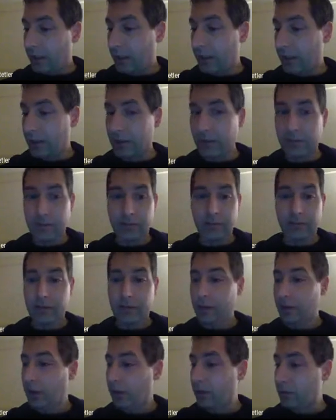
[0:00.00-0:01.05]
and
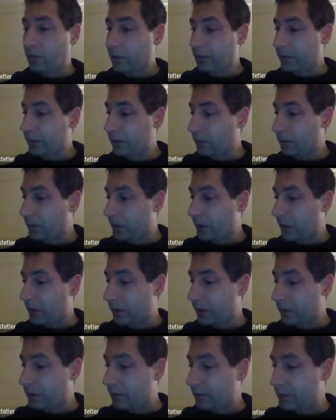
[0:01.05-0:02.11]
figure out what's going
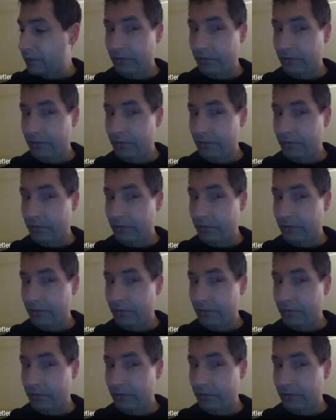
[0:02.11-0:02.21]
on there.